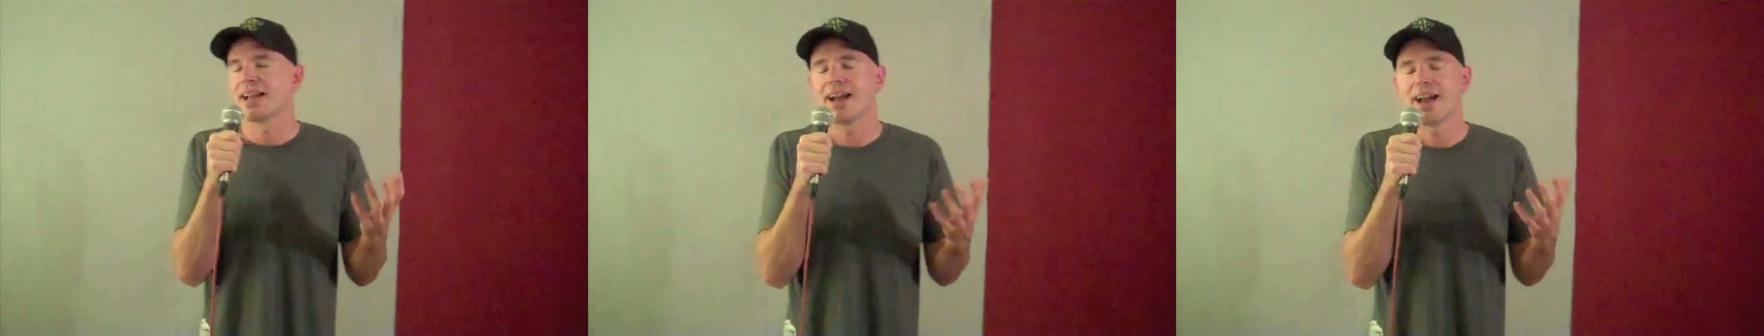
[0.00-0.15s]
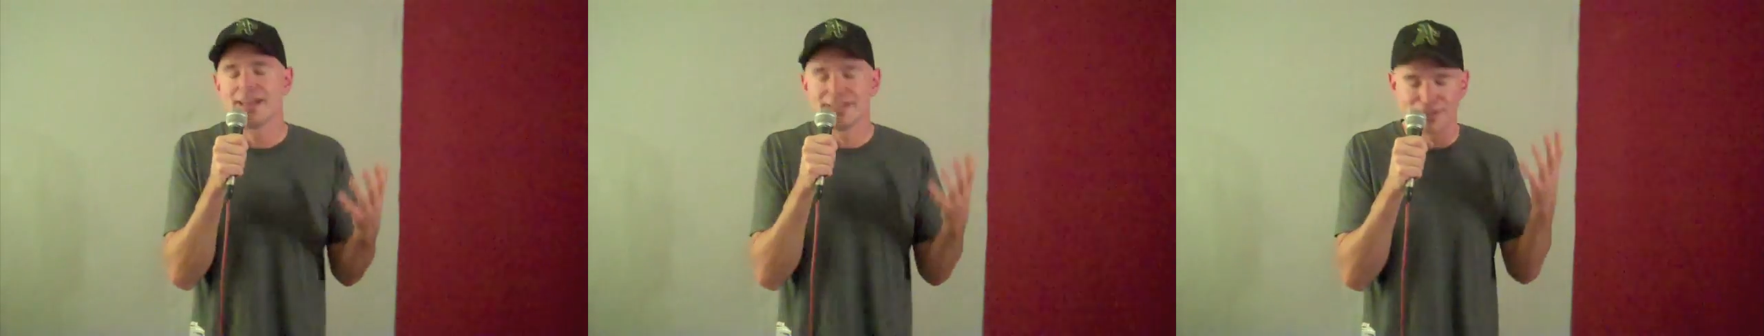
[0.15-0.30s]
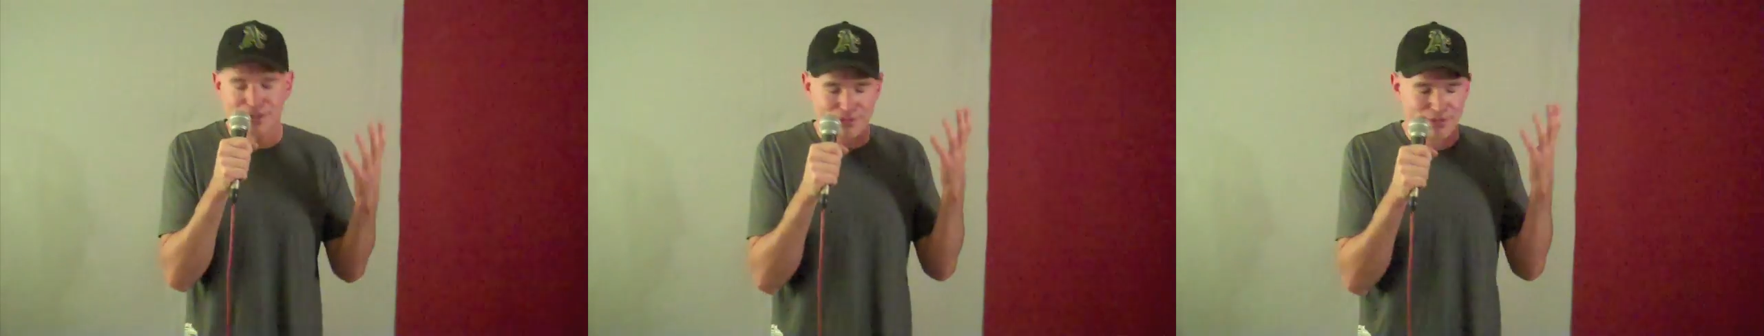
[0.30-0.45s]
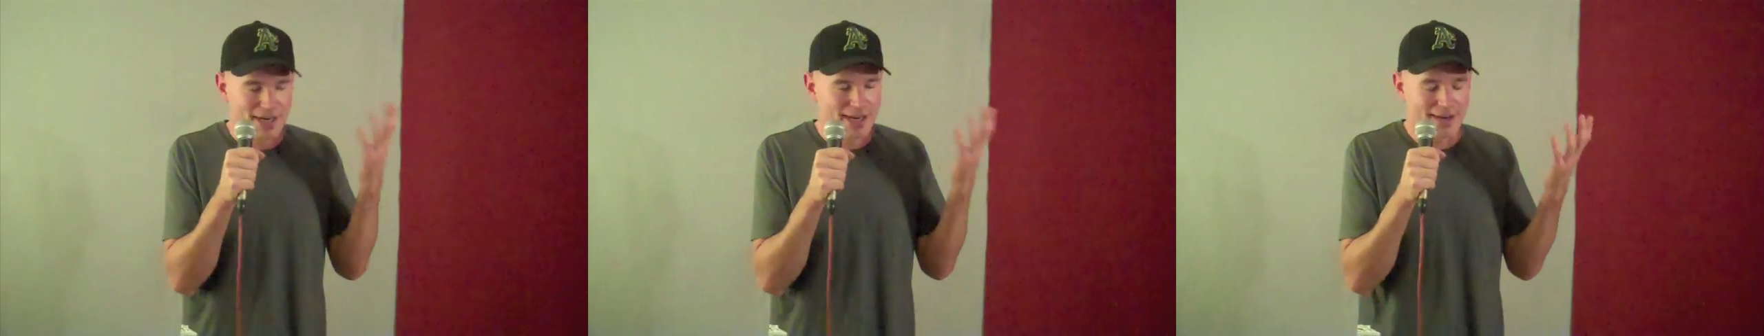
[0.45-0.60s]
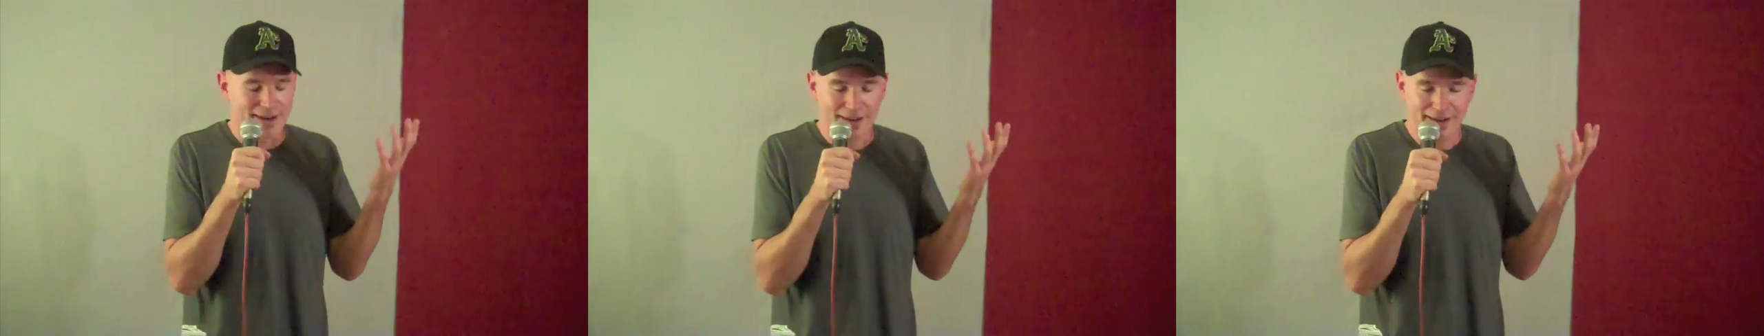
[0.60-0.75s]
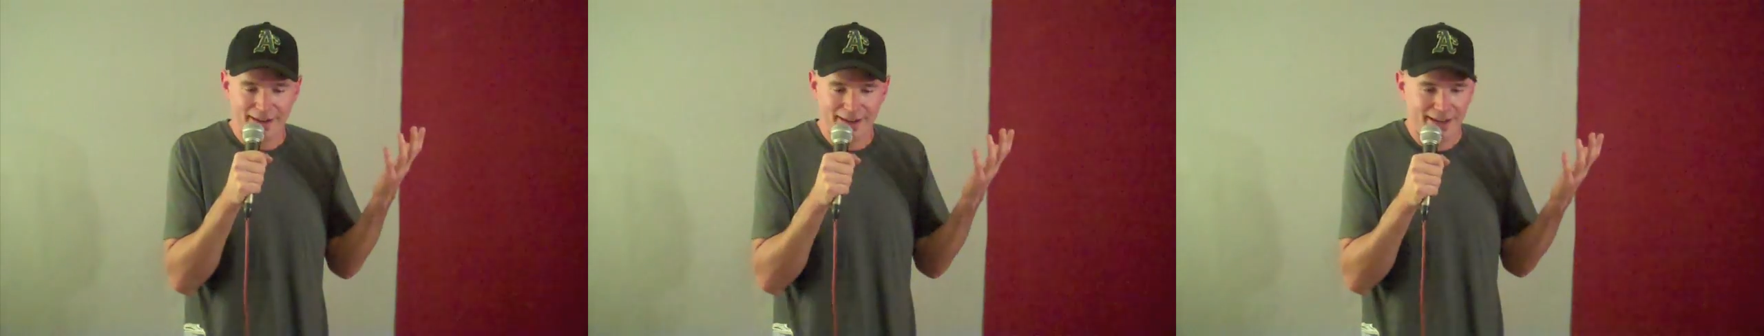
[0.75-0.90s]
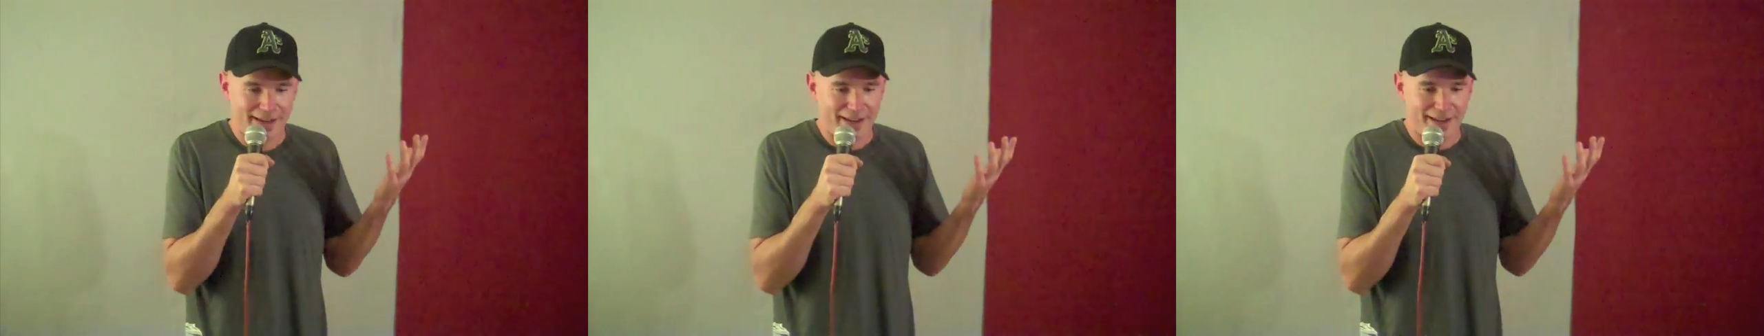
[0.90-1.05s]
I
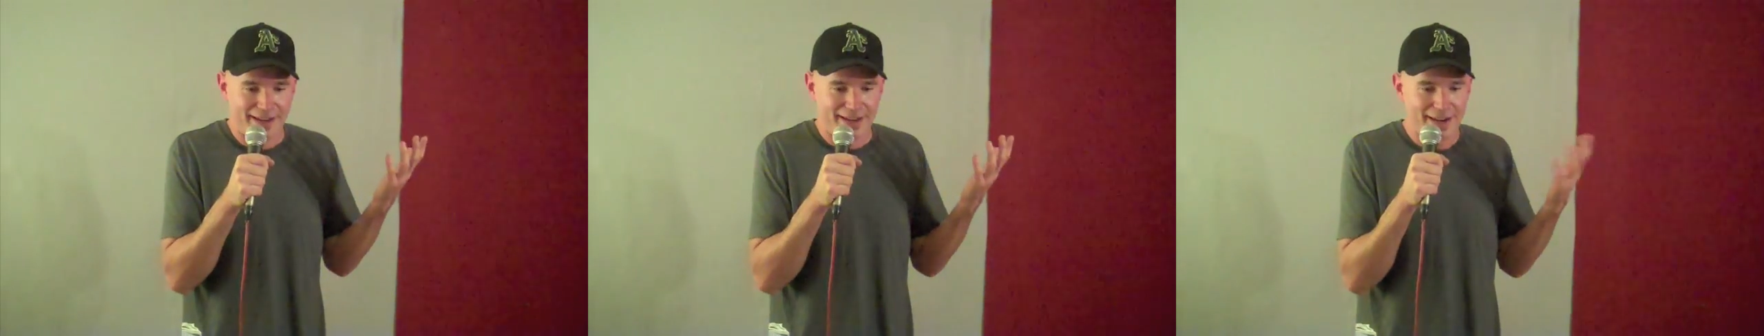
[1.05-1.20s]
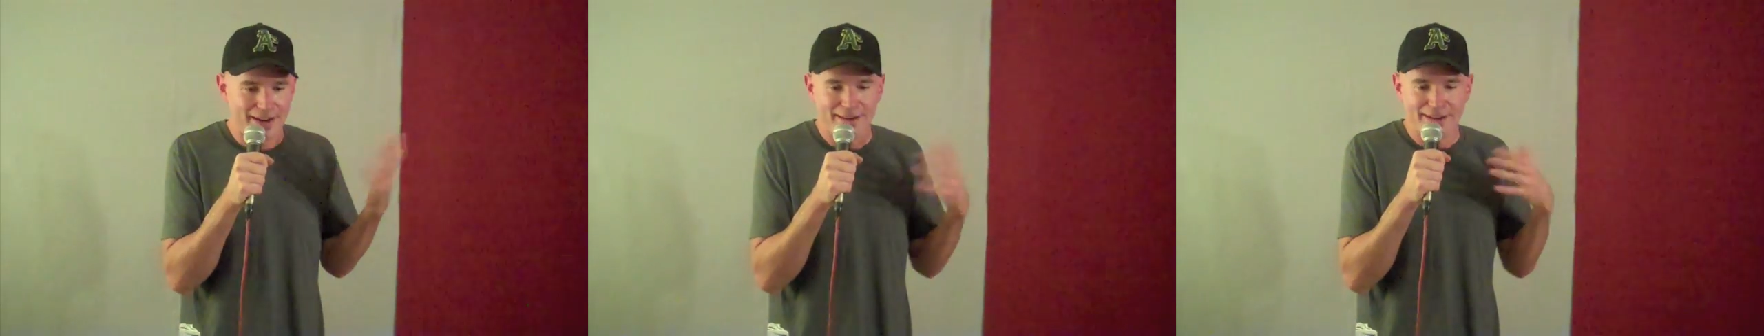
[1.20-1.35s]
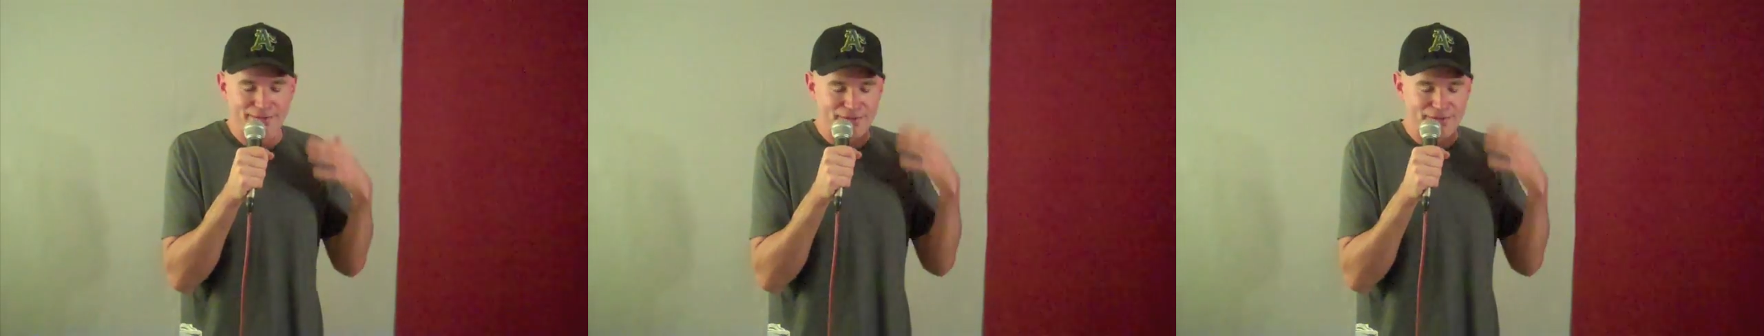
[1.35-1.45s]
swear, you know,